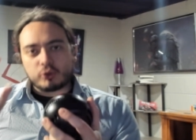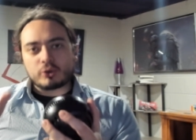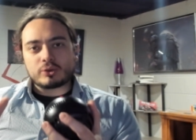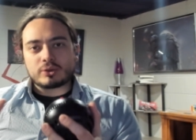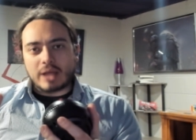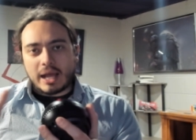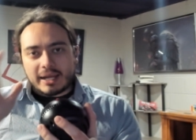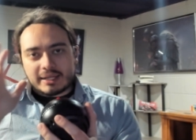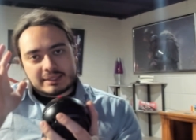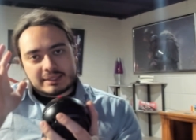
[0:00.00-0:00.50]

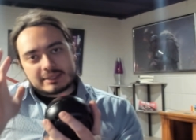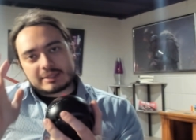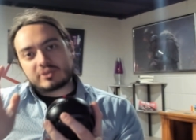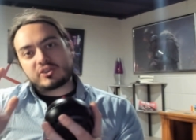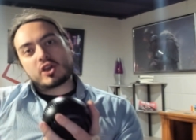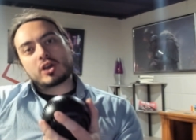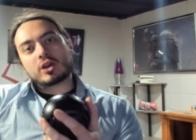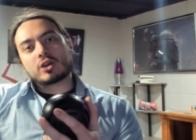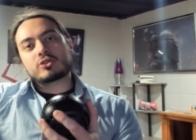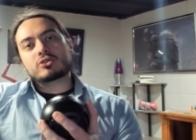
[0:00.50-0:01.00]
I
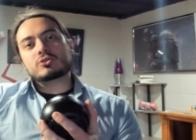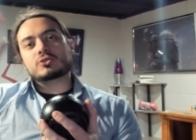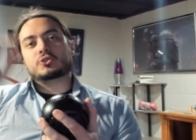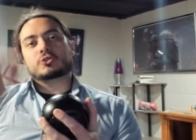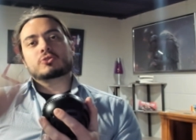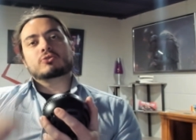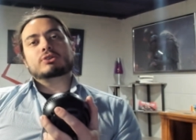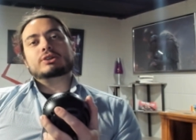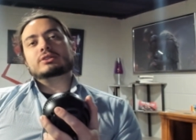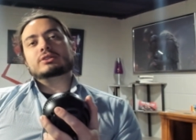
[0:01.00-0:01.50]
dare you to
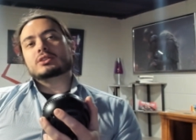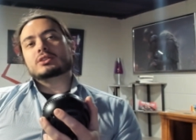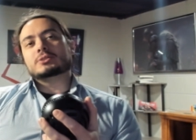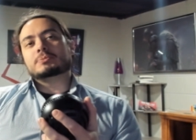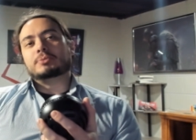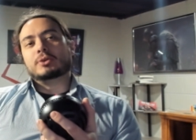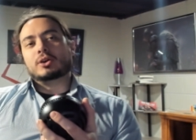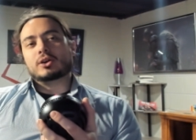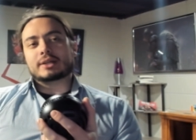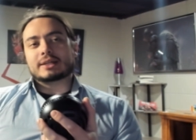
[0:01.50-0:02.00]
read this
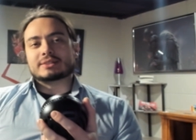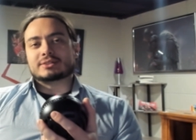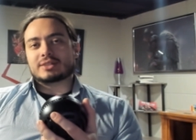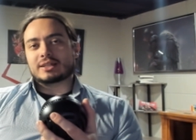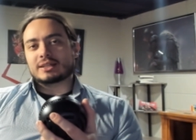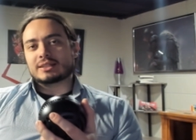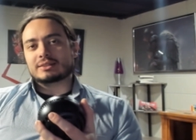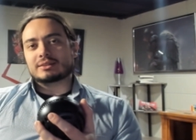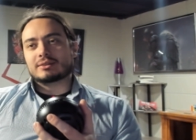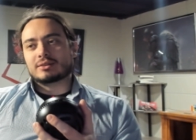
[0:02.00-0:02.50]
book and
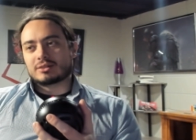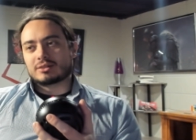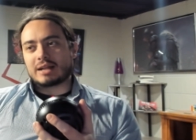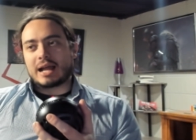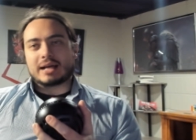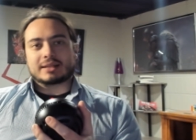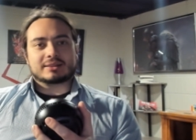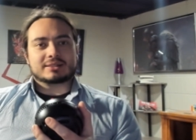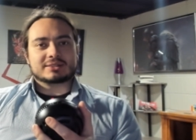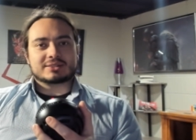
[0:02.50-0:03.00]
say they're
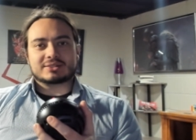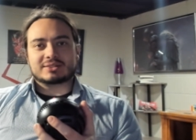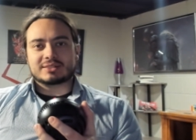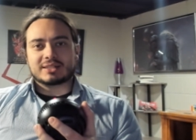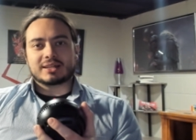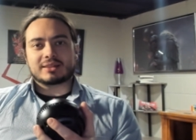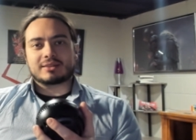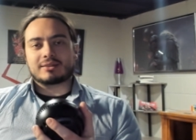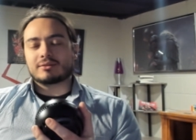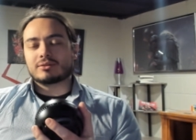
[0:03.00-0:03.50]
not the
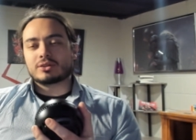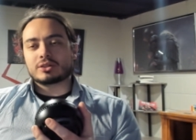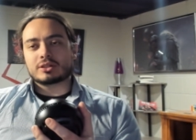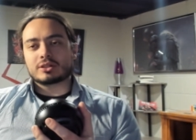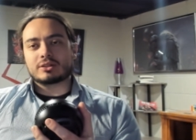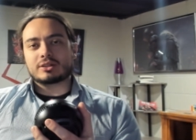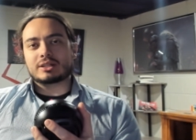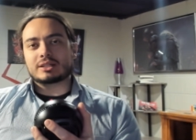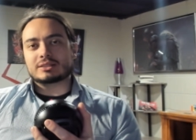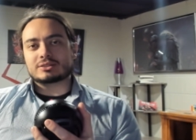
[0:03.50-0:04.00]
Sith.
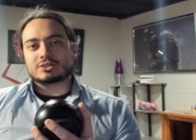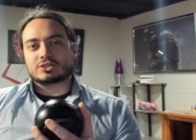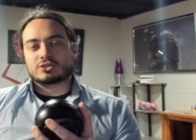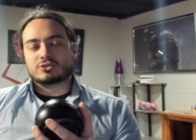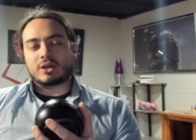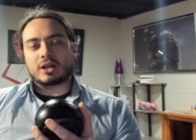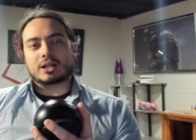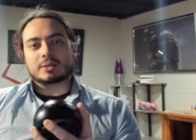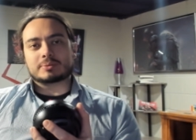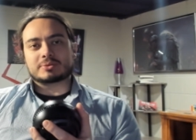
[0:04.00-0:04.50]
Literally, it's
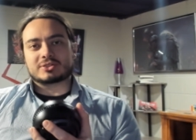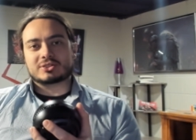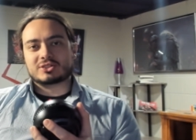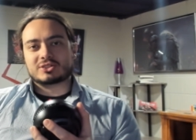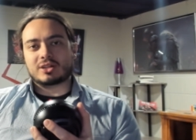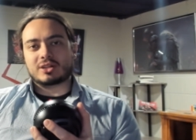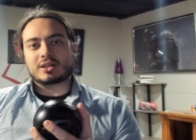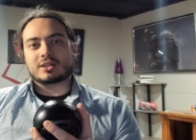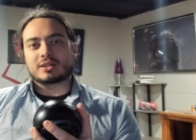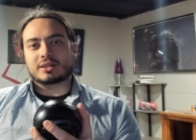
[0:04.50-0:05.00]
straight up
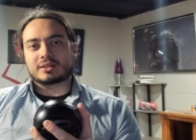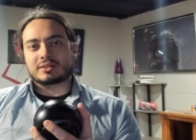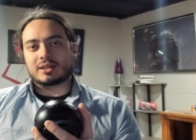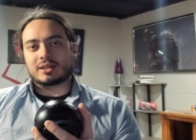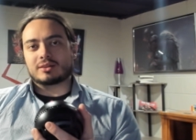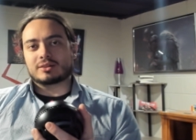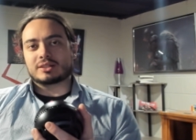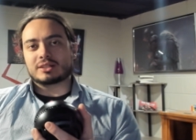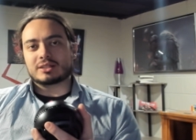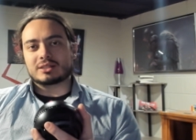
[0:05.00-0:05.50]
psychic
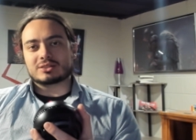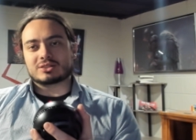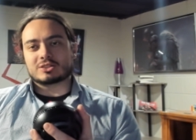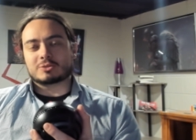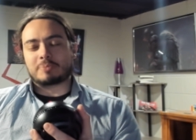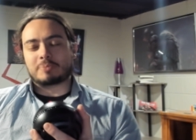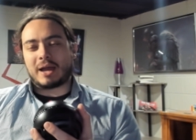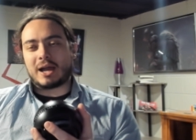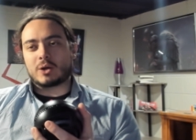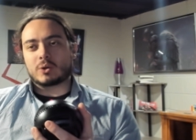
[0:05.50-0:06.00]
telekinesis
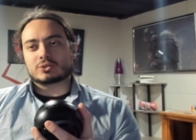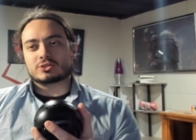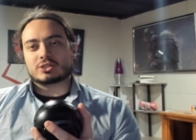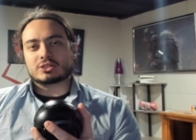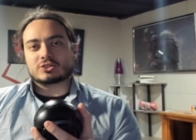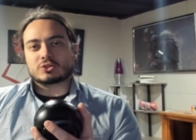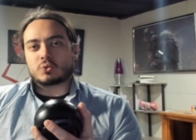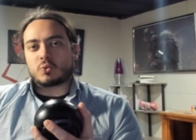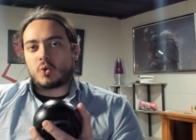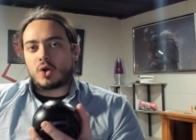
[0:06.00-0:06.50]
powers as
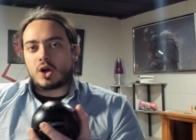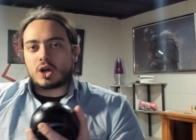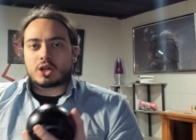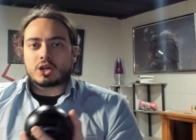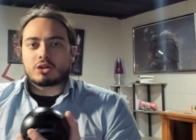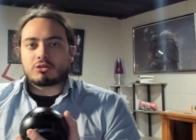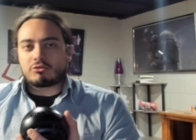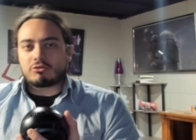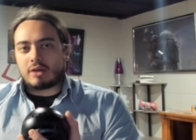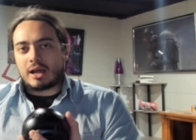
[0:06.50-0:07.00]
he's walking
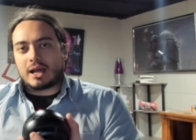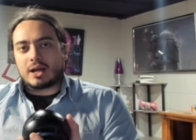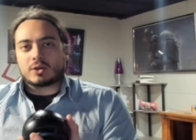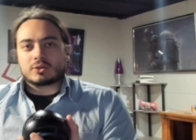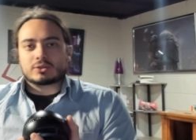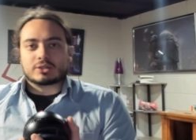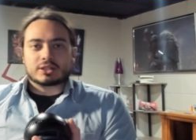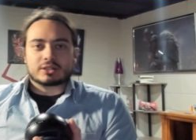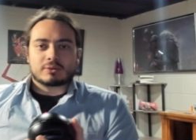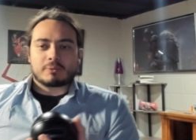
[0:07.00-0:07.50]

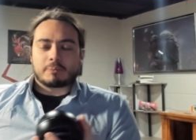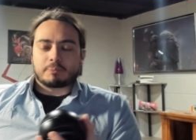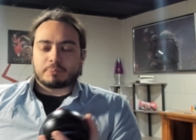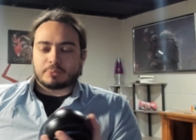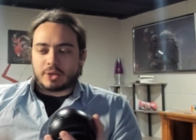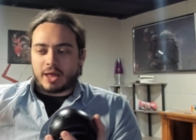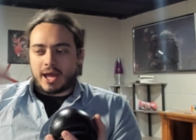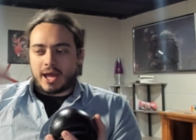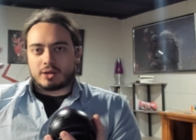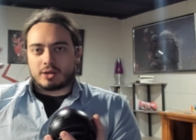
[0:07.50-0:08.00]
around in a
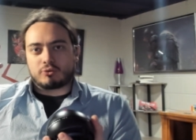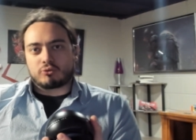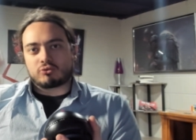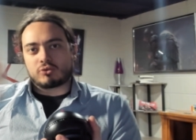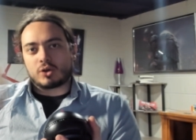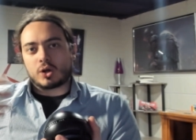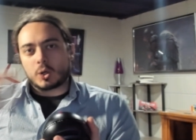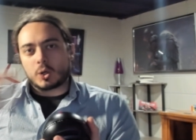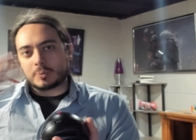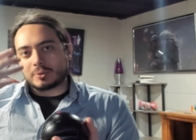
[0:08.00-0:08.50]
black
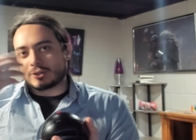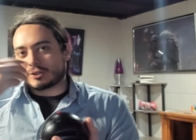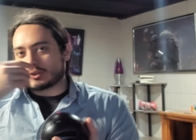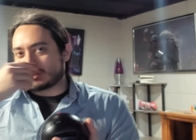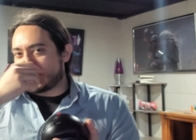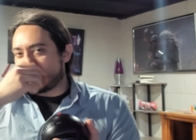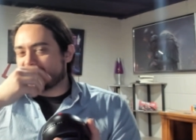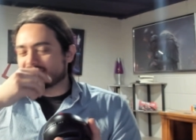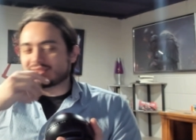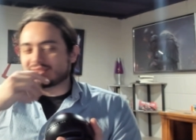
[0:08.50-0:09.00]
robe there. You
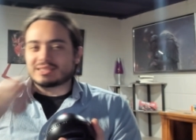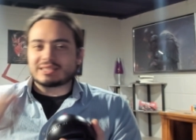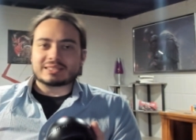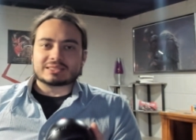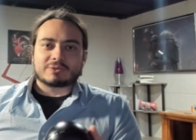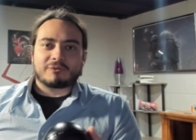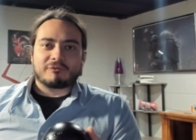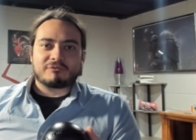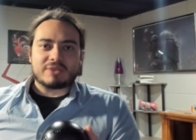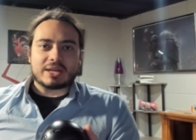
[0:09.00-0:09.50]
can't see his
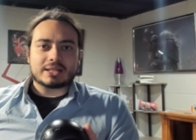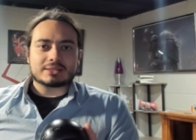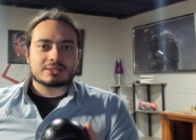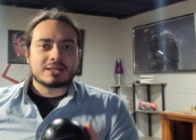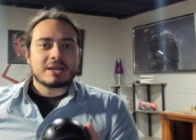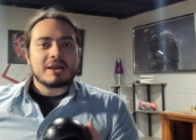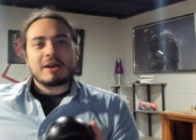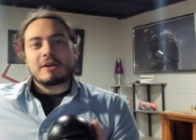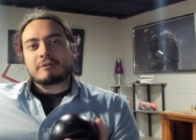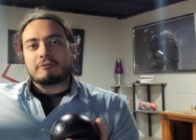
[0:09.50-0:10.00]
face,
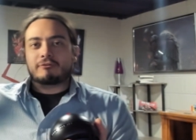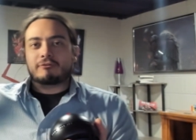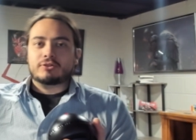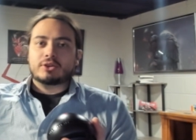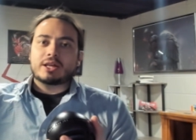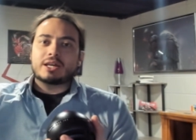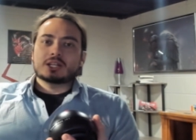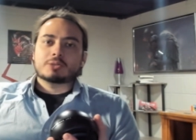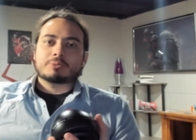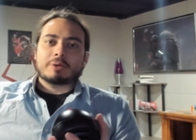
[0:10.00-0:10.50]

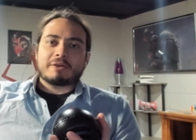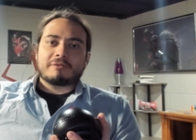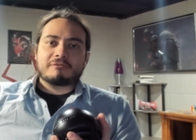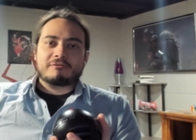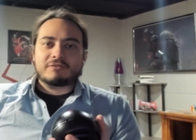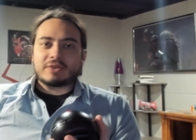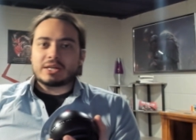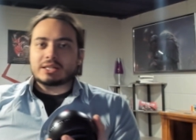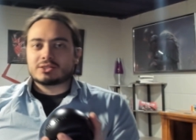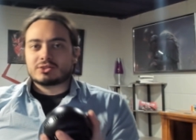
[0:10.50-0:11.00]
flanked by
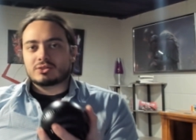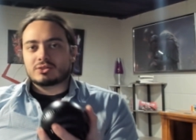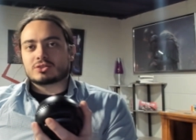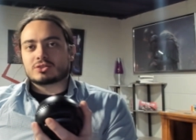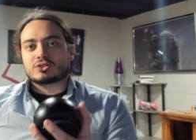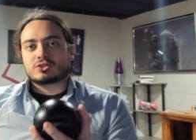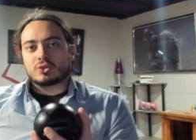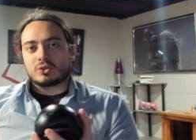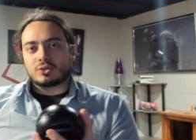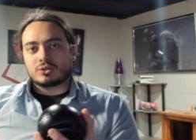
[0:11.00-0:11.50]
faceless
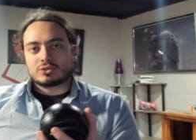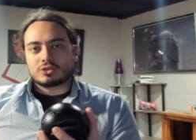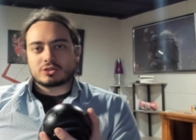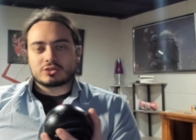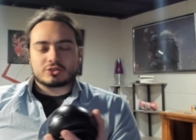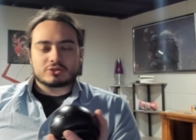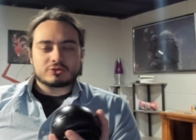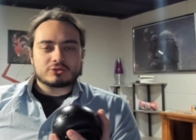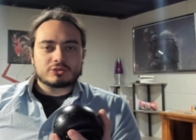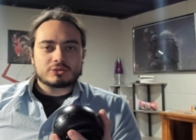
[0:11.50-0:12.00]
soldiers
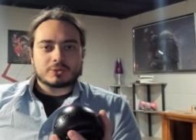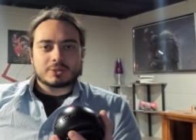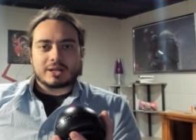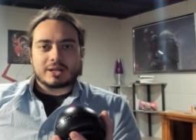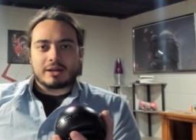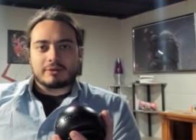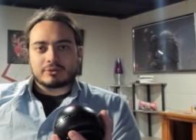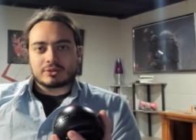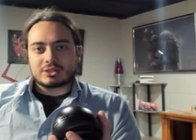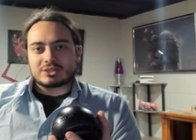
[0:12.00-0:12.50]
who do
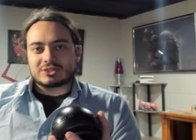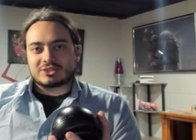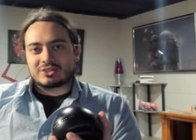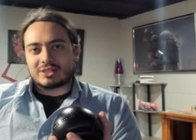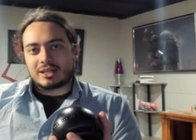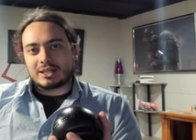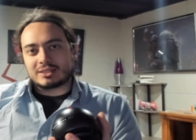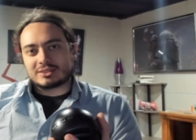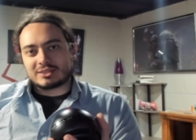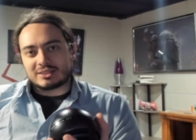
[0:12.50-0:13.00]
whatever he
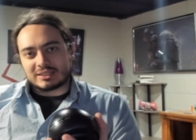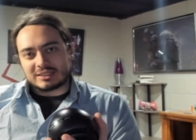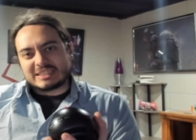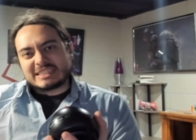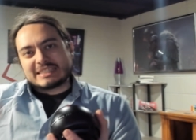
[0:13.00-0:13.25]
says, and